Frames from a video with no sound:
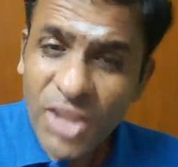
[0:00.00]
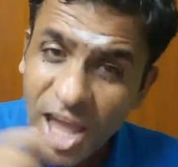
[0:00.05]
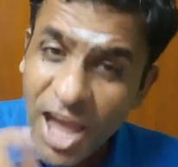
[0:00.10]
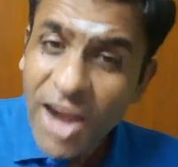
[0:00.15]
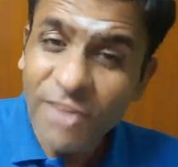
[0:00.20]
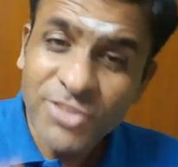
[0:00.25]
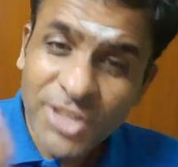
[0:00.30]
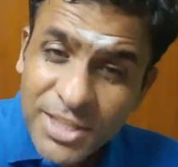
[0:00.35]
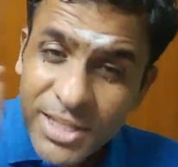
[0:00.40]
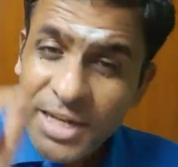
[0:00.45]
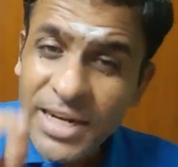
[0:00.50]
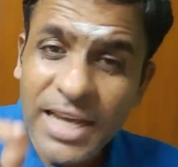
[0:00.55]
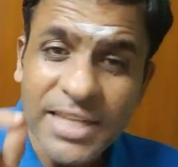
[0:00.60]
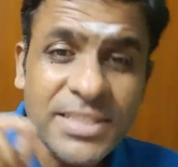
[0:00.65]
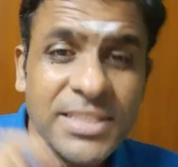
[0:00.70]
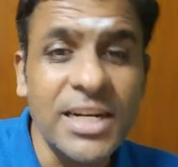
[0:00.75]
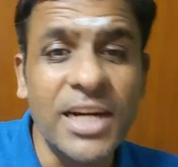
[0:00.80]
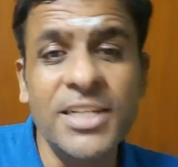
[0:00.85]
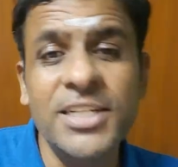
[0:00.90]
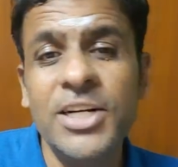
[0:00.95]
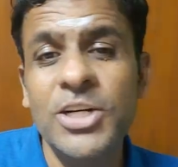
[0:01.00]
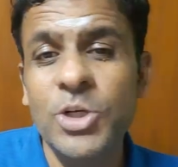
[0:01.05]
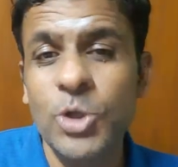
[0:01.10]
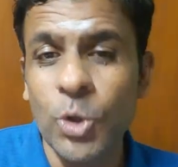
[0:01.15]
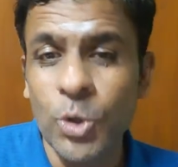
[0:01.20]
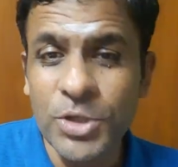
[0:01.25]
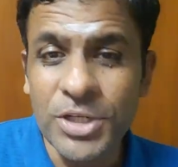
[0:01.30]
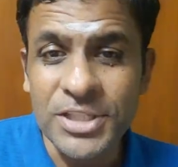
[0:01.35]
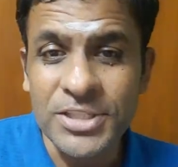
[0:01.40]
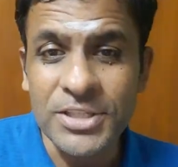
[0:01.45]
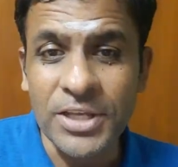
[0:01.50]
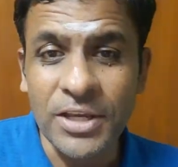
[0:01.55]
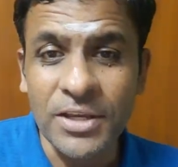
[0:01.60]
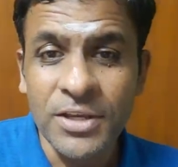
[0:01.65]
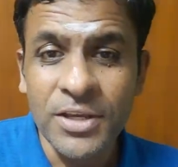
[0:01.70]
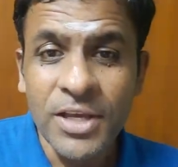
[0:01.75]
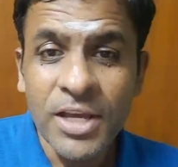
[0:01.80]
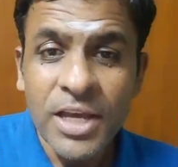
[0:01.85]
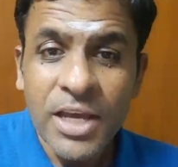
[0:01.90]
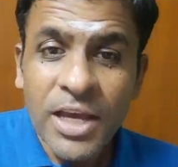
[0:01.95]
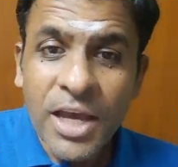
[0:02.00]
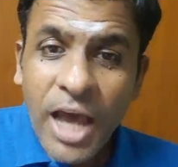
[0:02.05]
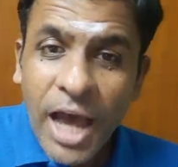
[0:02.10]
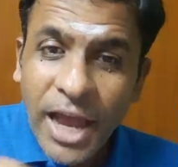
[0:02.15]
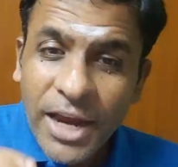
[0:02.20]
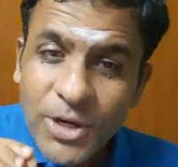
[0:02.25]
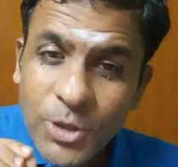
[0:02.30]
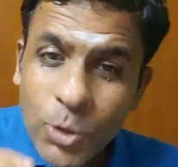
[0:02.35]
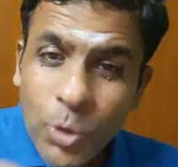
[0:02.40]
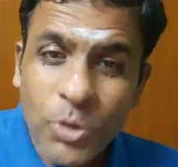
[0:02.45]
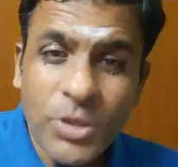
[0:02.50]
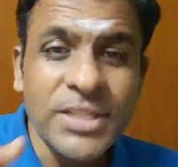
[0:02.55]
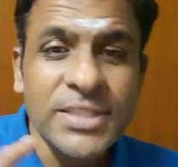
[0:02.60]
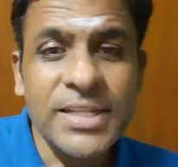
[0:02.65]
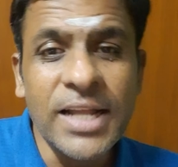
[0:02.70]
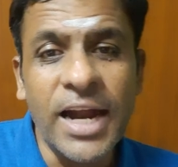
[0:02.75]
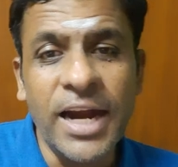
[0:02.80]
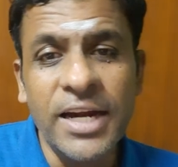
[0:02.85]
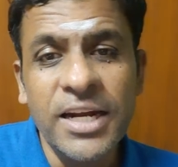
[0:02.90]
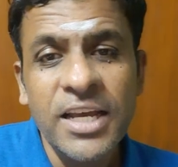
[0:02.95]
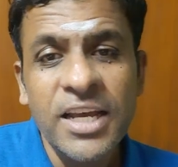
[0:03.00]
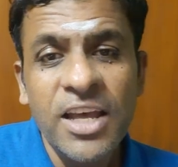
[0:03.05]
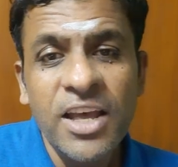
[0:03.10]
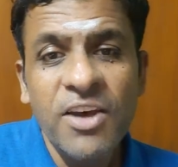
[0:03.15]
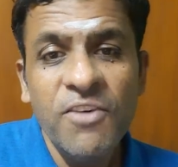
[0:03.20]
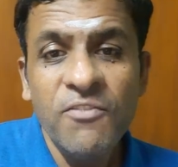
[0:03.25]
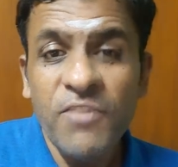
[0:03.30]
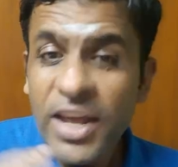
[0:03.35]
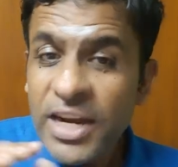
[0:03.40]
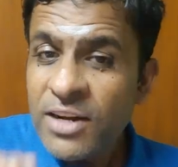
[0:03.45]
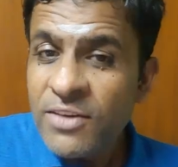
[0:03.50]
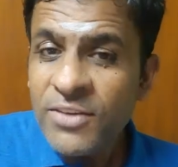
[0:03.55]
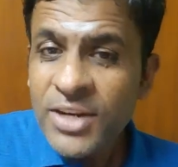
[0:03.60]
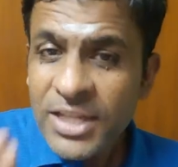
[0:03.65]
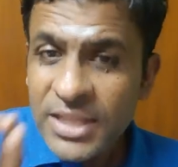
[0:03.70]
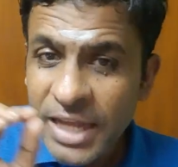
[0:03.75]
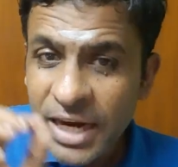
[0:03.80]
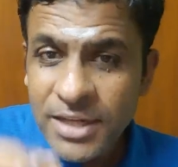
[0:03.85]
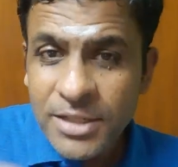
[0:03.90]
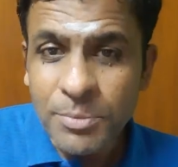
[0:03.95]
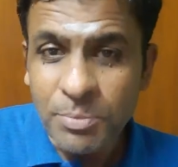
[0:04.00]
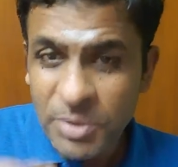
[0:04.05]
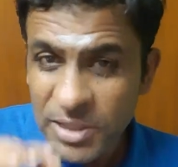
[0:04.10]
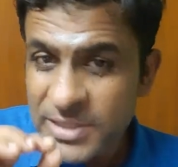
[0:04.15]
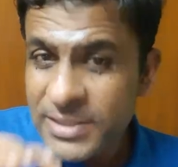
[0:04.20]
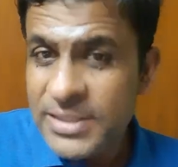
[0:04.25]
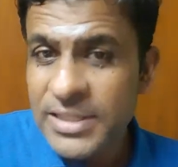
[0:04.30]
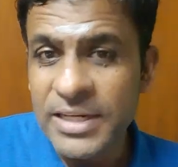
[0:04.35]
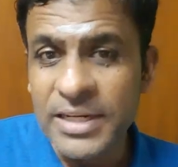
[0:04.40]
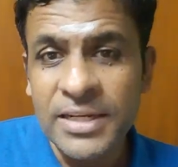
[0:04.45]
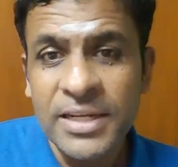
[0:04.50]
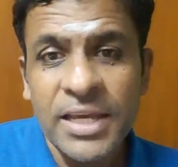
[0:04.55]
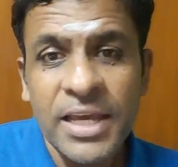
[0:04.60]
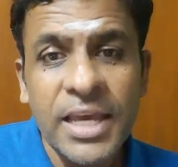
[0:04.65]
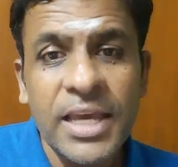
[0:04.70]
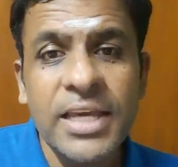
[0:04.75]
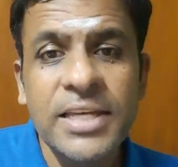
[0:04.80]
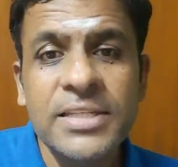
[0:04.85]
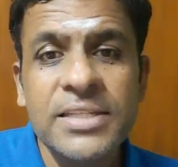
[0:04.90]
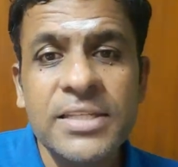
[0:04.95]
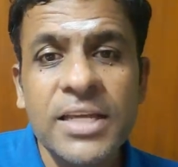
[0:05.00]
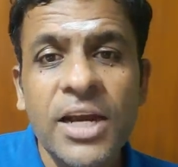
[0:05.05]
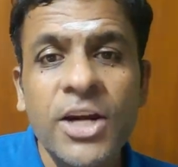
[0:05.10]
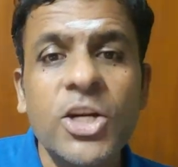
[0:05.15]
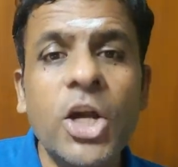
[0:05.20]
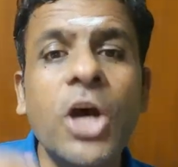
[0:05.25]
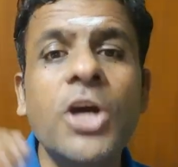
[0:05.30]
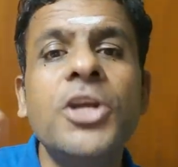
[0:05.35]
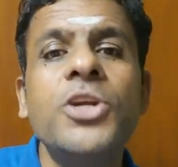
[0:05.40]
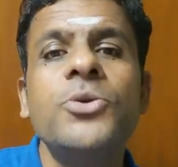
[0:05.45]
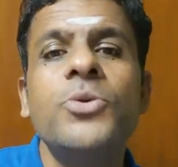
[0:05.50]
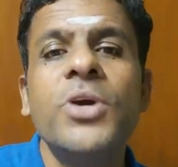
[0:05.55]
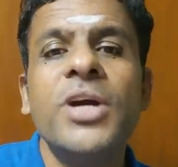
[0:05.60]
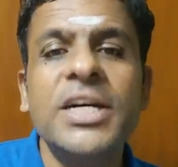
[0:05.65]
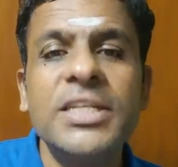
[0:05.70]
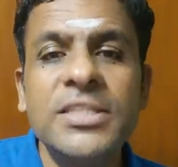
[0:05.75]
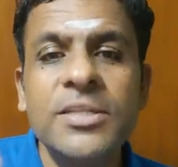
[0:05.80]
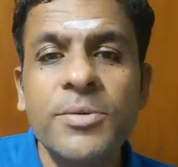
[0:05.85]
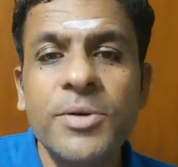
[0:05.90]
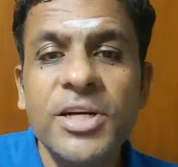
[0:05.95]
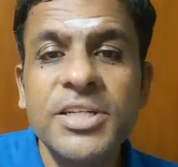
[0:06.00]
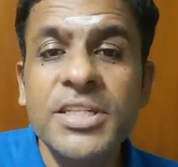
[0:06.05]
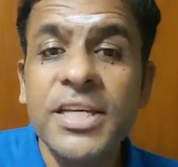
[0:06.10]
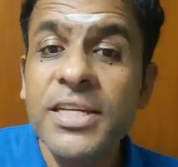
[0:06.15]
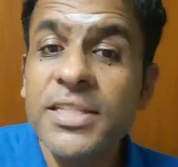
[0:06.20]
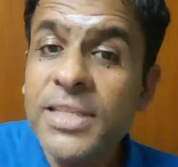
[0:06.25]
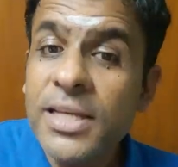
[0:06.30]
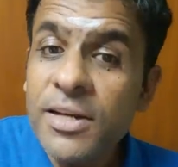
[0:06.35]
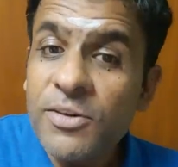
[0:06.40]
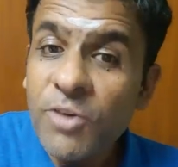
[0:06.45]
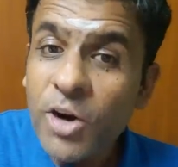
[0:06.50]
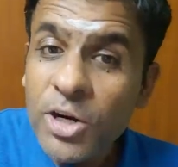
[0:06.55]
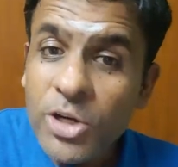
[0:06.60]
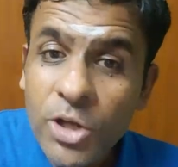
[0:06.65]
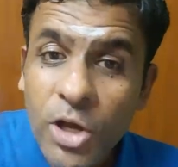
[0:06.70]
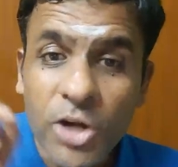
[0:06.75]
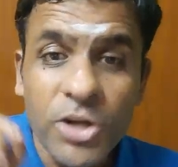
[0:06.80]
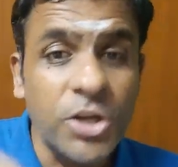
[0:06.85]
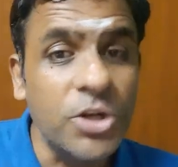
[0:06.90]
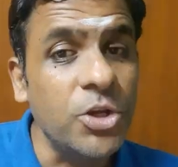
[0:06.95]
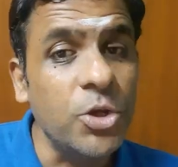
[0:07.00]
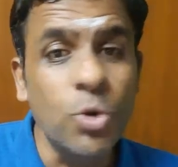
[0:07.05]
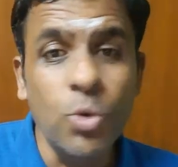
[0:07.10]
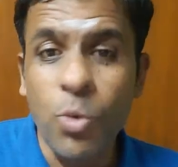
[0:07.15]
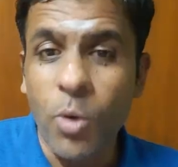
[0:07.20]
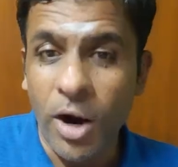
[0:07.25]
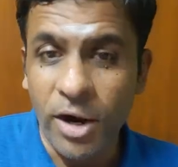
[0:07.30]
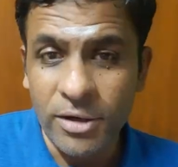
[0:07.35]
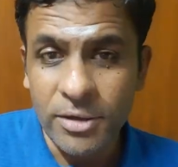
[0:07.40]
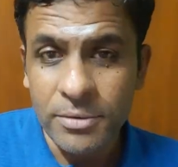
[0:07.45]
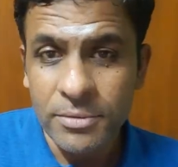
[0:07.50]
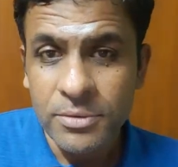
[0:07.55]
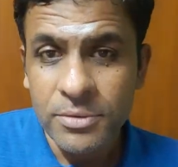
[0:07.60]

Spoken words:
After that, I started noticing. I noticed that whenever that person is talking to a customer and saying, "Sir, what order you want?"